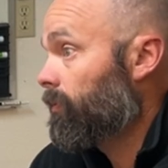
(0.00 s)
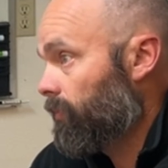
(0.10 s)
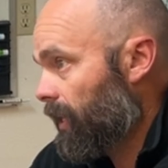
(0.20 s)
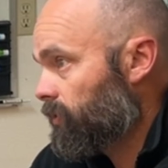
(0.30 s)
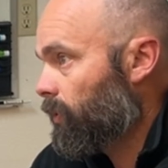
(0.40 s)

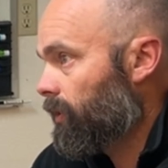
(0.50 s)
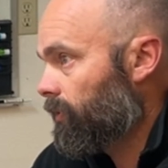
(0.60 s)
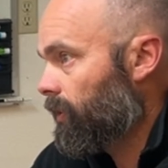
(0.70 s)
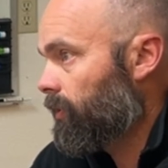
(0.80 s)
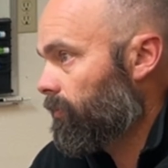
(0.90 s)
that's where
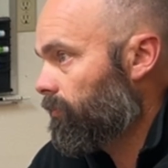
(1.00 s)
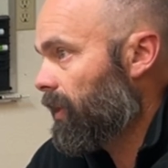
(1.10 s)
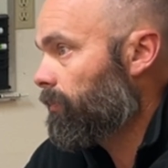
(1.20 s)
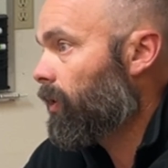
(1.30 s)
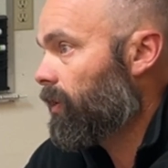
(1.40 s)
the
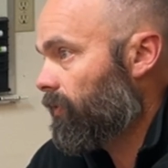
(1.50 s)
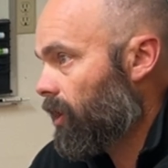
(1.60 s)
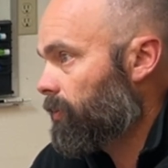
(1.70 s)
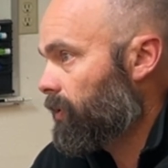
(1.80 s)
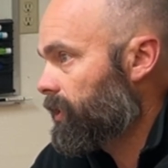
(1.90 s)
main part of
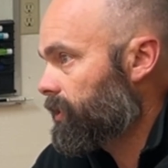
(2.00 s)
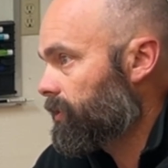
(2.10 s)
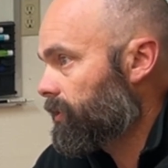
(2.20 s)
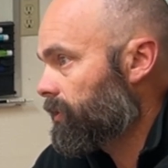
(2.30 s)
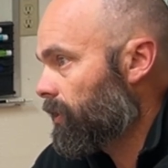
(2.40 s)
our
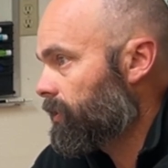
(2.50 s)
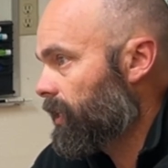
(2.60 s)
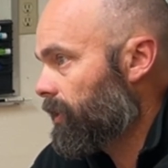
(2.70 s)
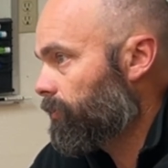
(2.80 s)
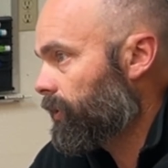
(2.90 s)
operations are
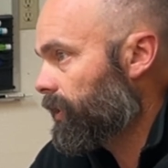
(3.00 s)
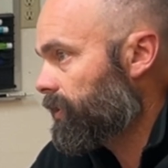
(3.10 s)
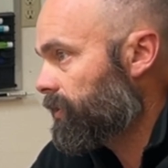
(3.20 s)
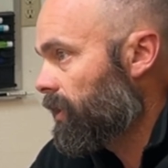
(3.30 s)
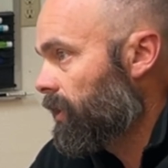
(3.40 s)
taking
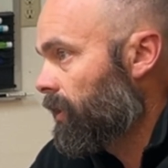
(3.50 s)
place.